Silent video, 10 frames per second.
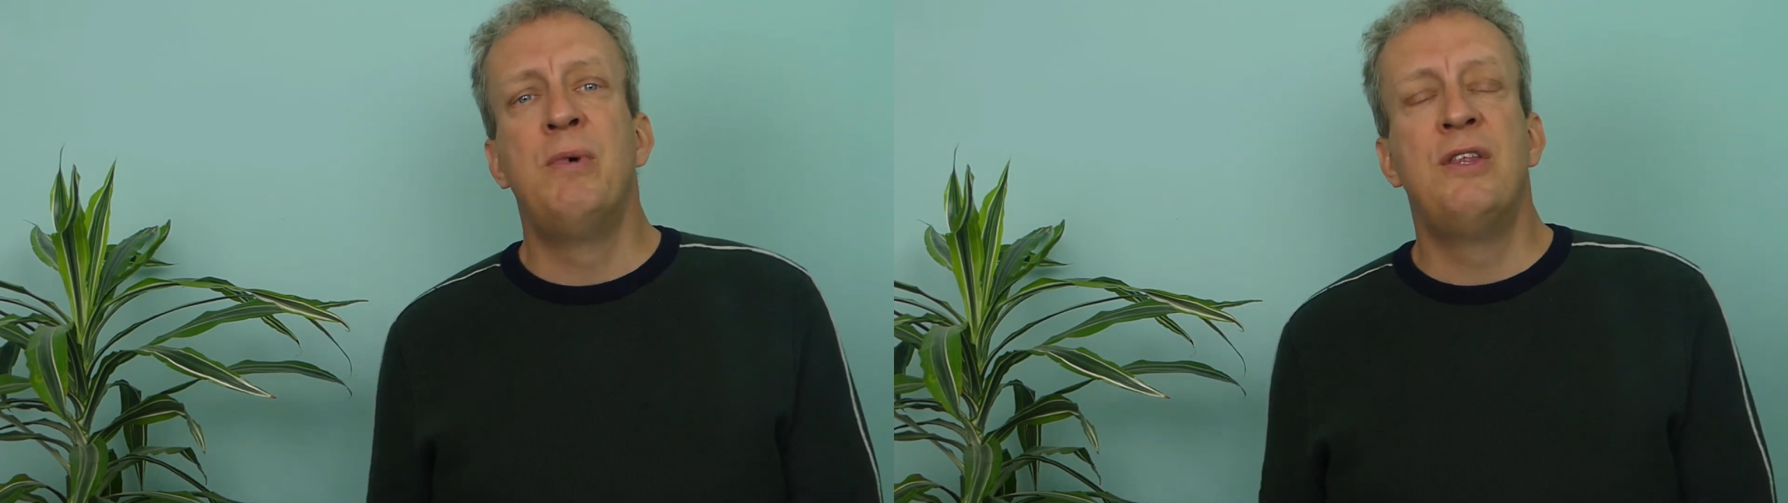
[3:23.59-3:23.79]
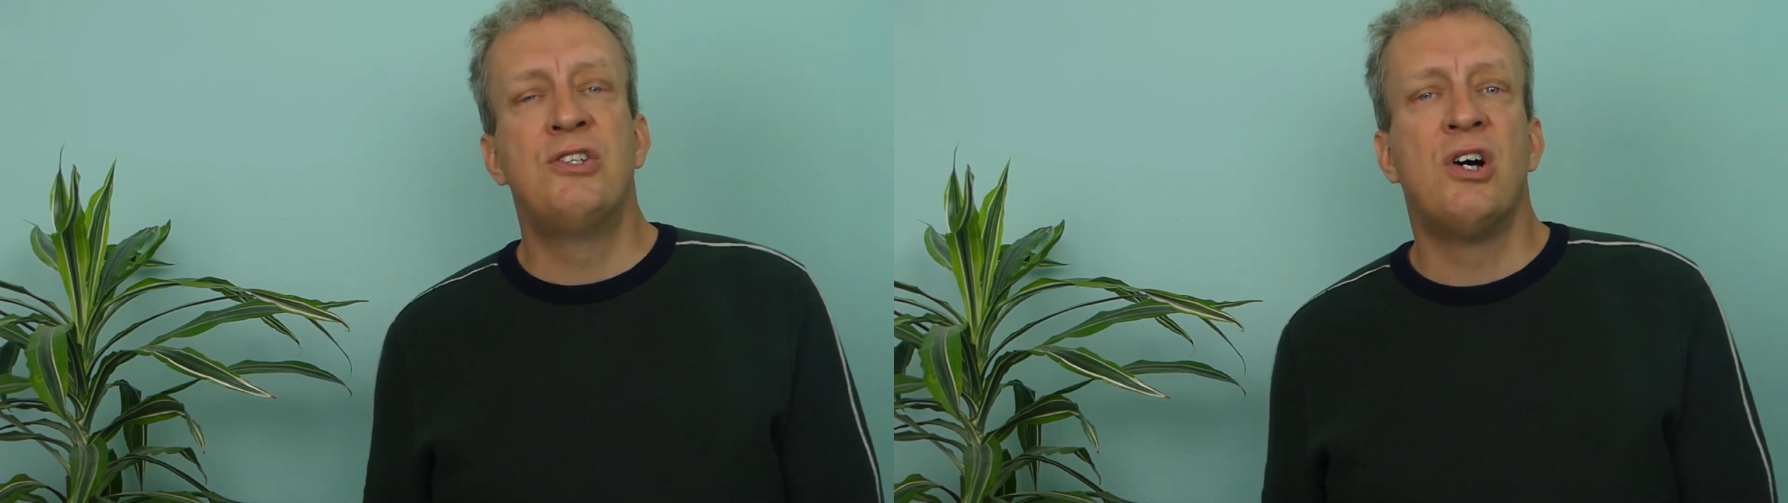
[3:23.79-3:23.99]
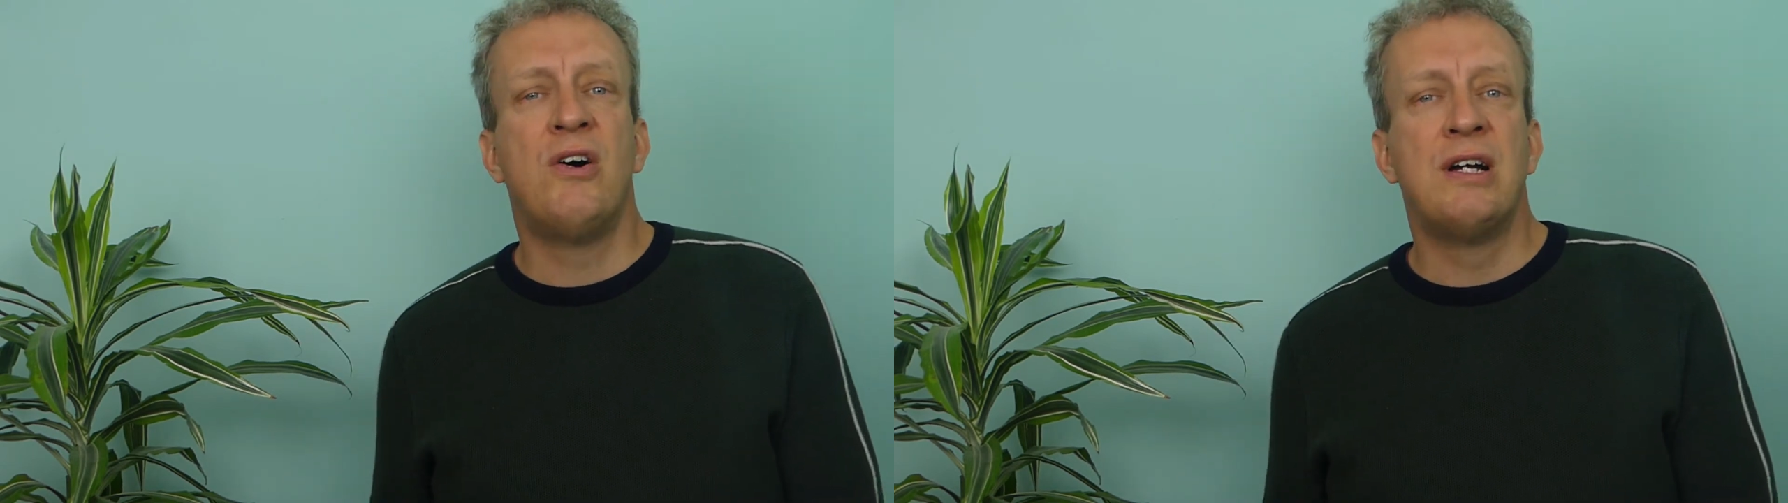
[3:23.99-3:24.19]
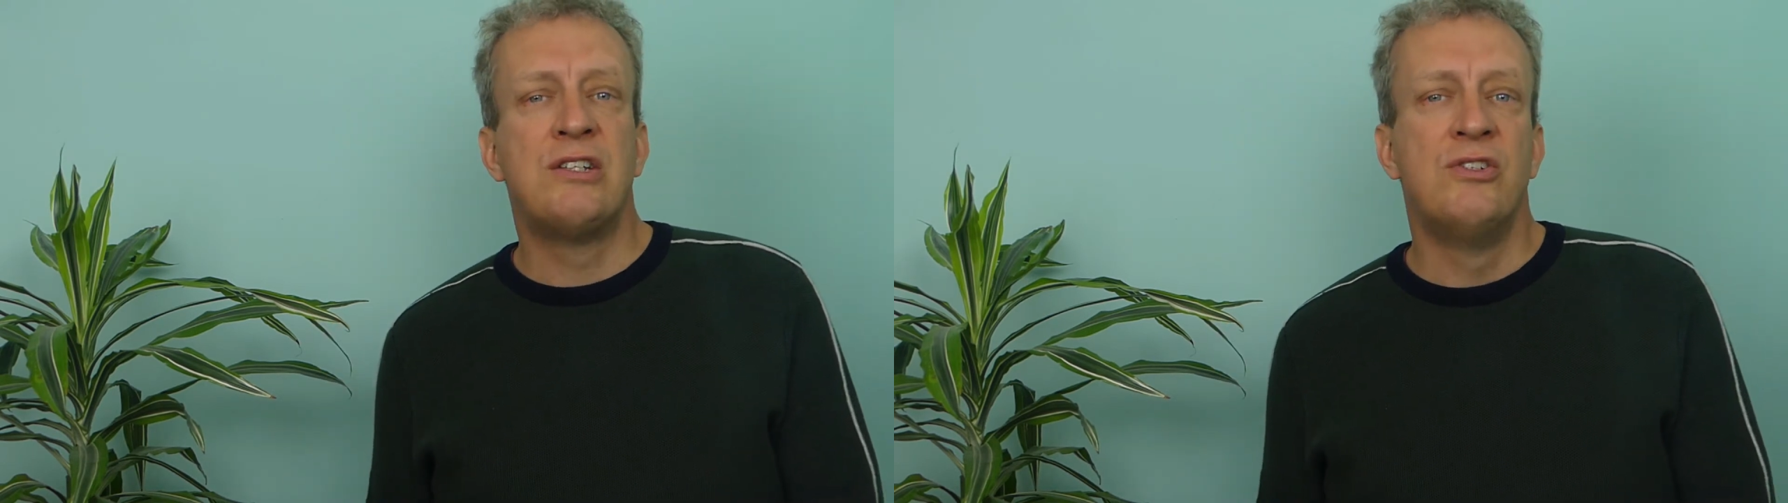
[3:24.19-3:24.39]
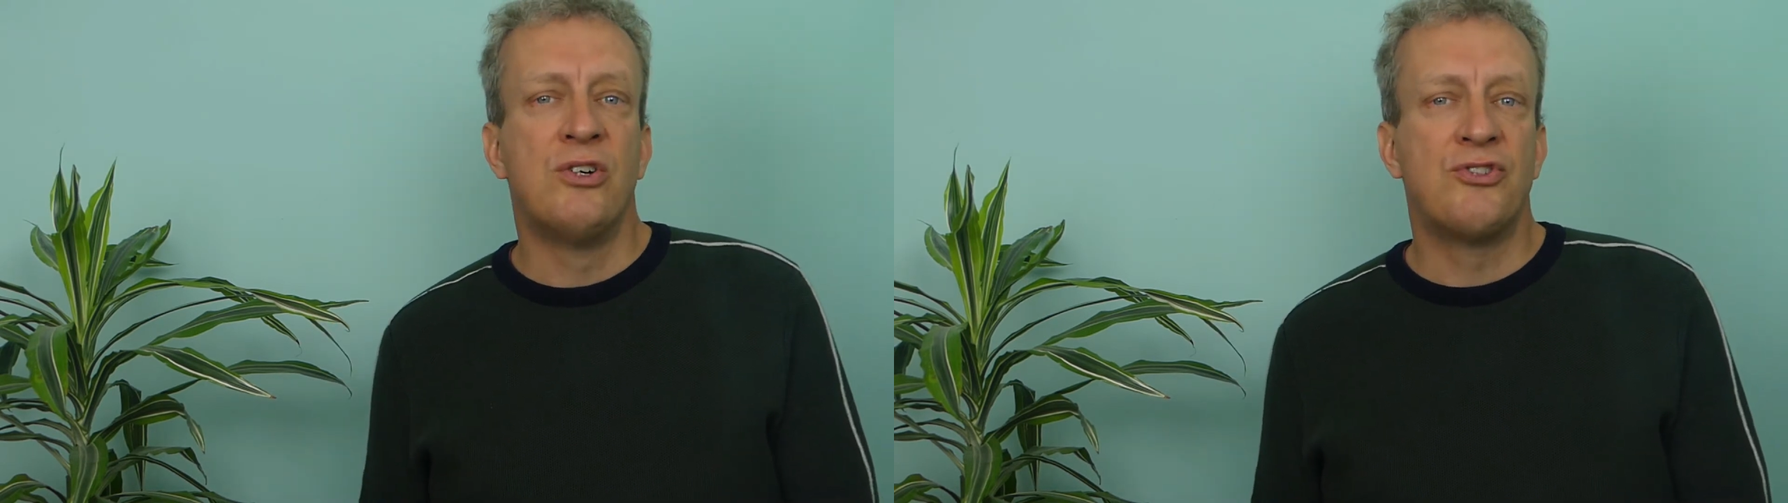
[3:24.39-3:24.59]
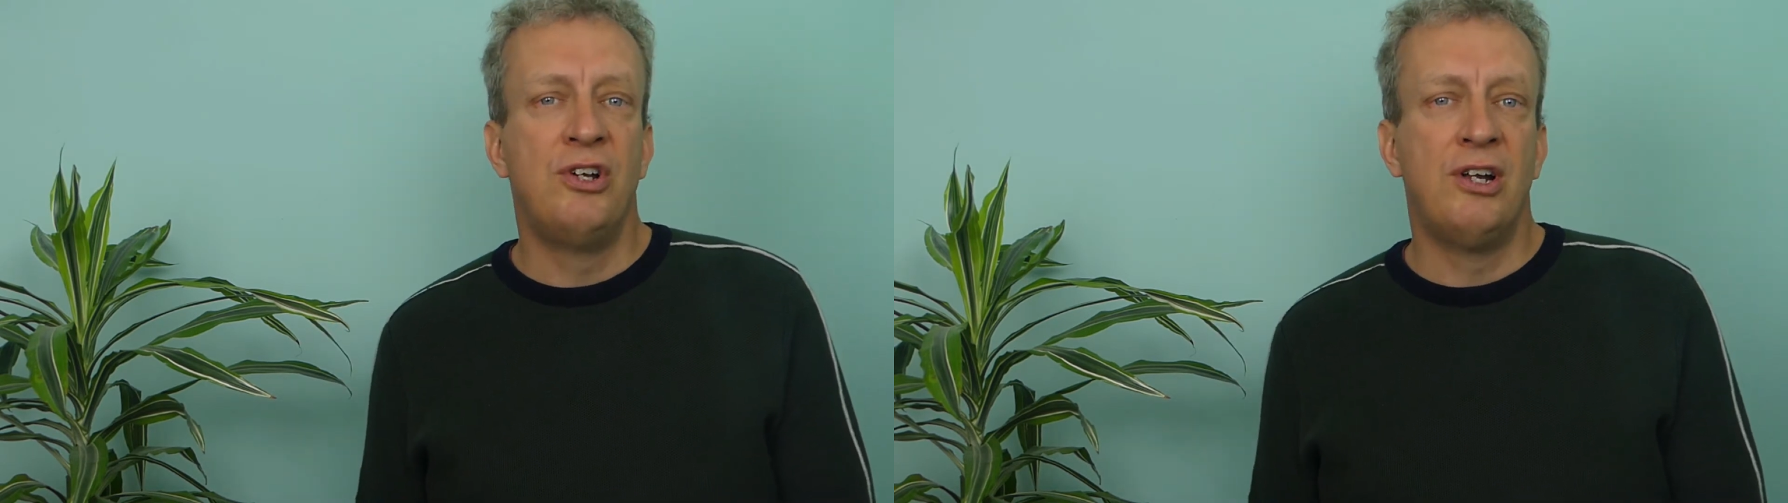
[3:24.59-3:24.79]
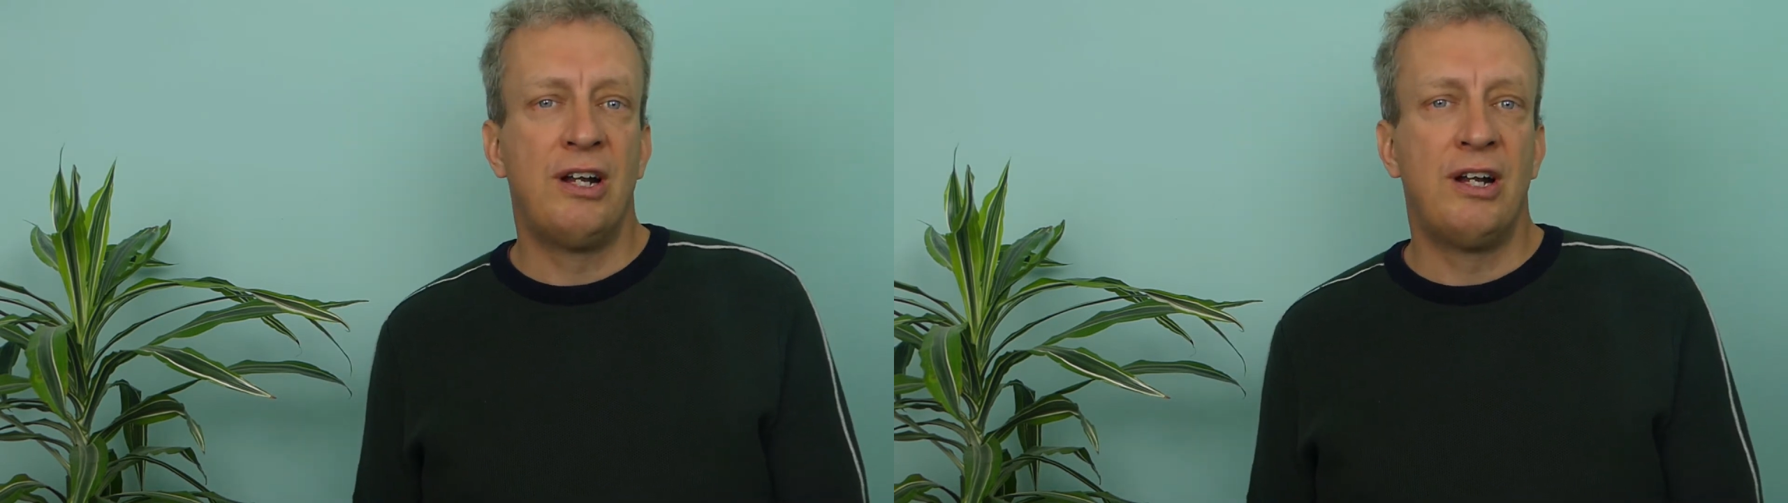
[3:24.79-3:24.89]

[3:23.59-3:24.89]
with his eyes not to look